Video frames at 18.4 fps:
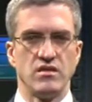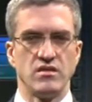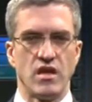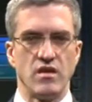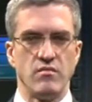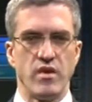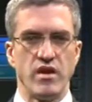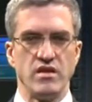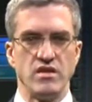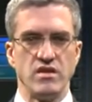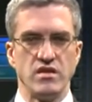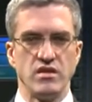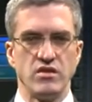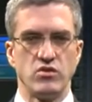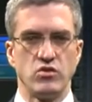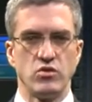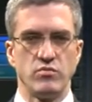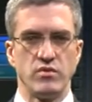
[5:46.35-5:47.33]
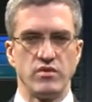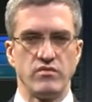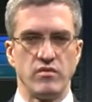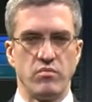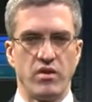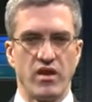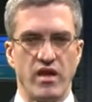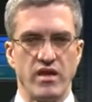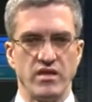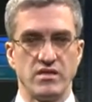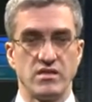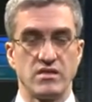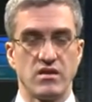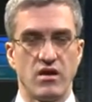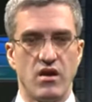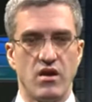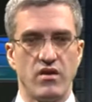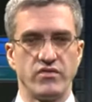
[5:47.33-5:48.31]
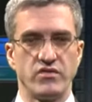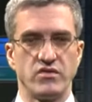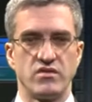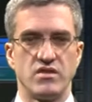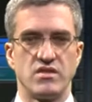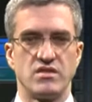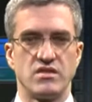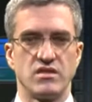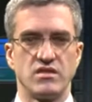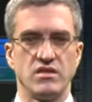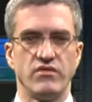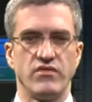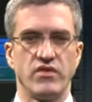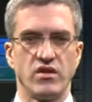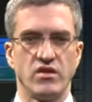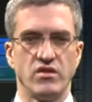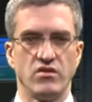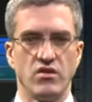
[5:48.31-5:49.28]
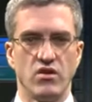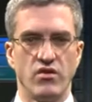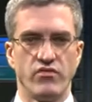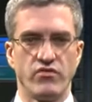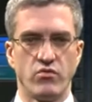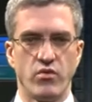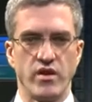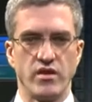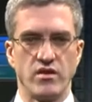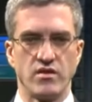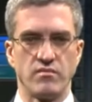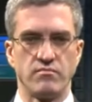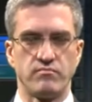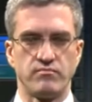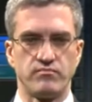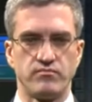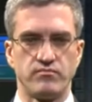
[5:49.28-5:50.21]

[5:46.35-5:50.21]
They may need to be replaced after a significant earthquake.